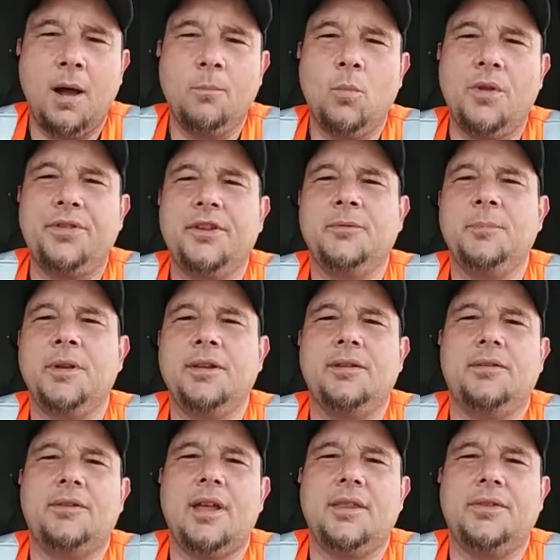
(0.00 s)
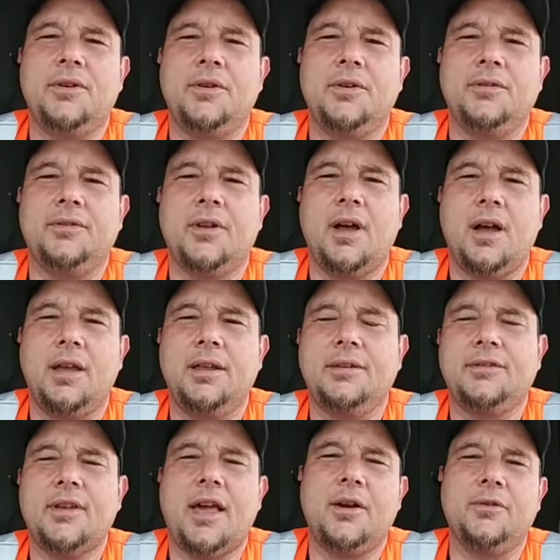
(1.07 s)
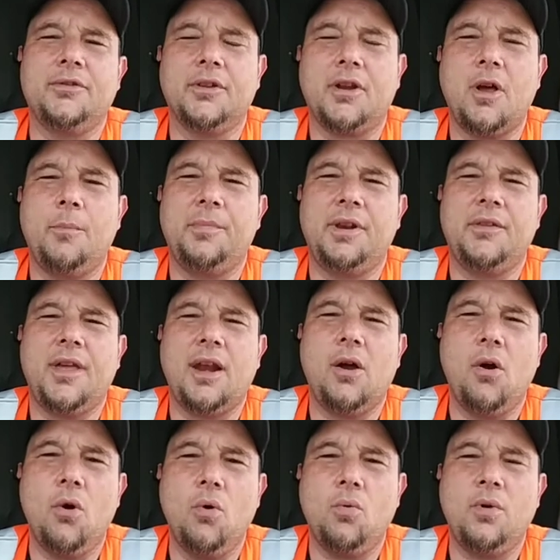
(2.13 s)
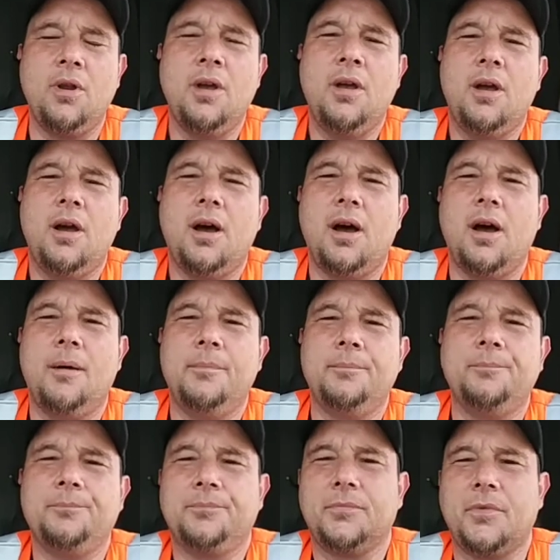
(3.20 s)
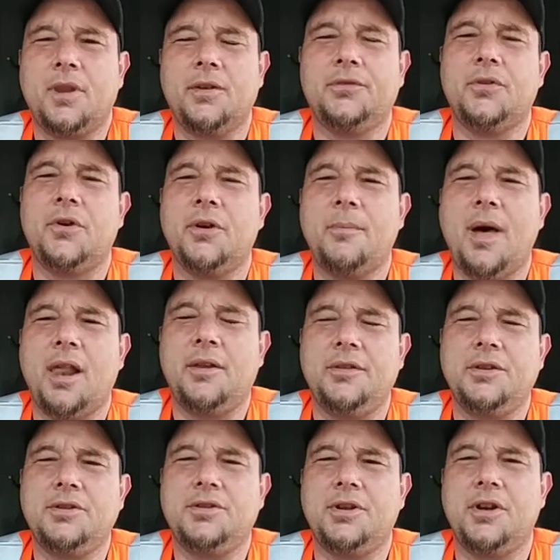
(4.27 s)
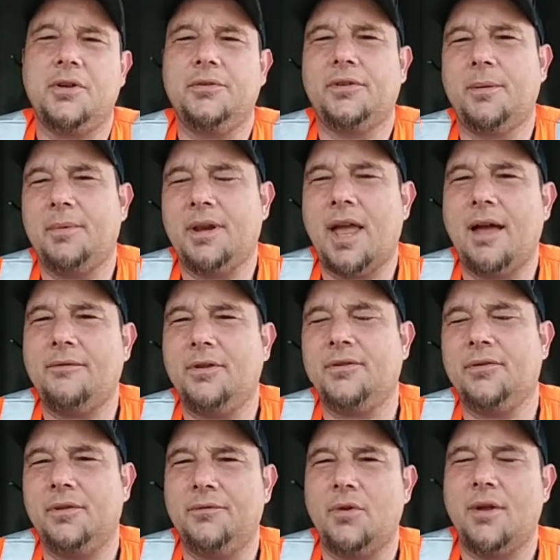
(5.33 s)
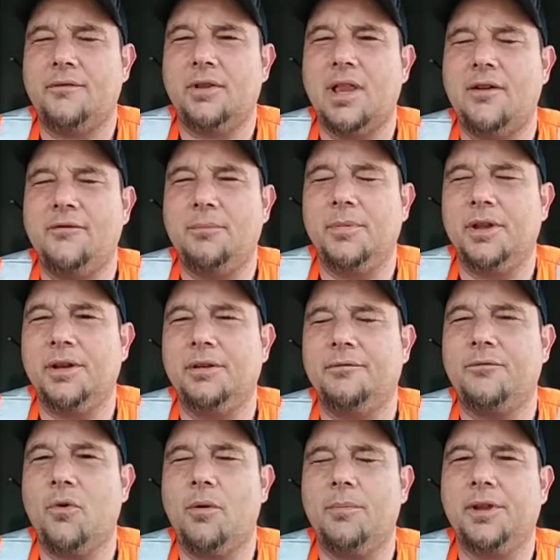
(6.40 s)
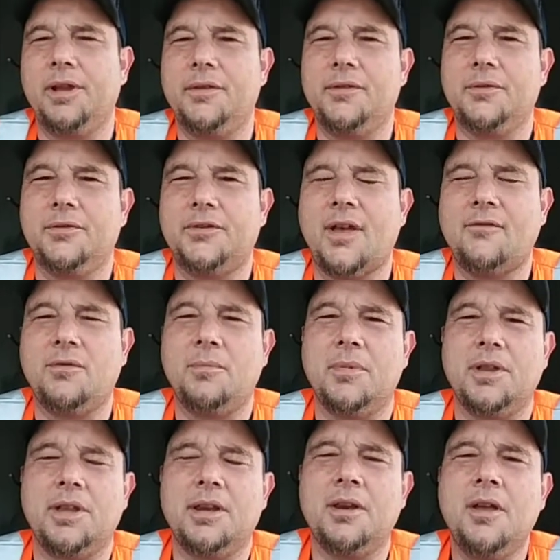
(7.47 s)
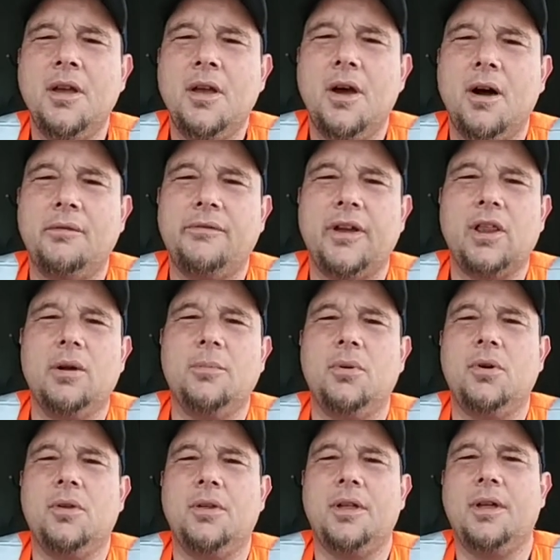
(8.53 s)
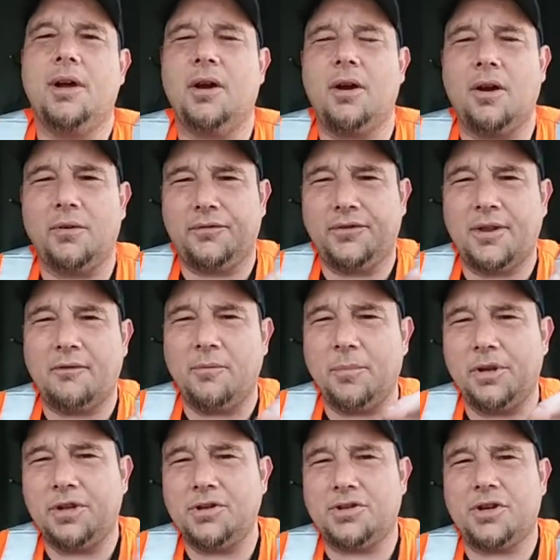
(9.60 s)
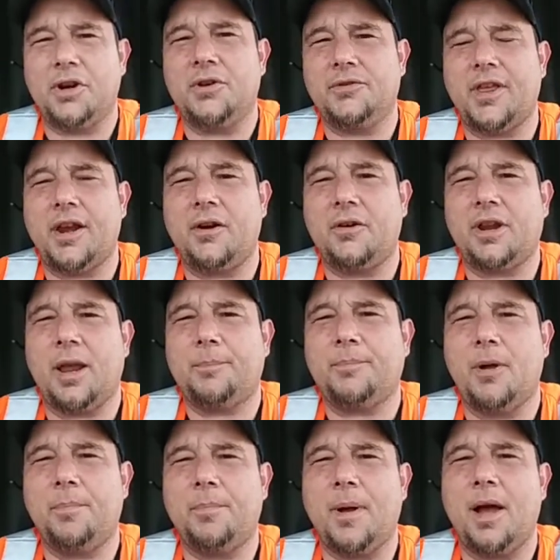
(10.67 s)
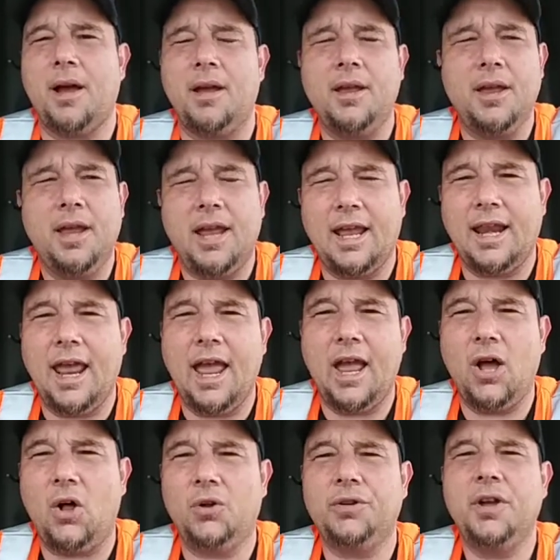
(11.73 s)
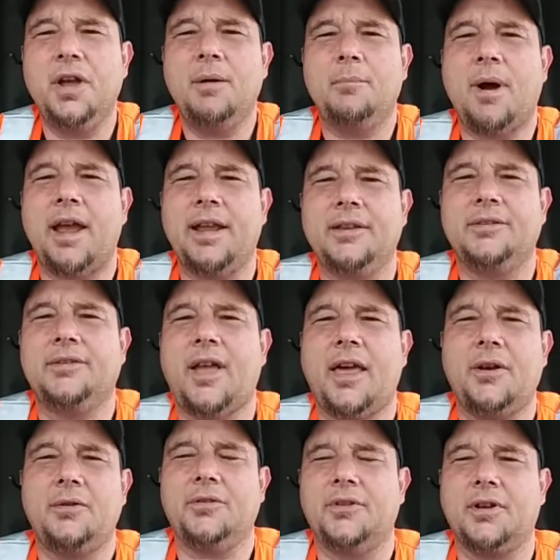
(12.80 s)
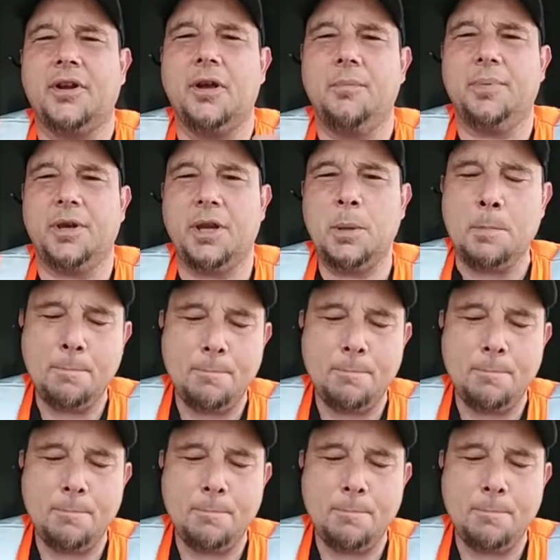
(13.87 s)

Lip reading: What this means is that there's insiders in the company that own a certain amount of these shares. I mean, obviously, if you have 11 million to 4 million, there's 7 million available, or 7 million shares that are kept up and held by insiders in the company.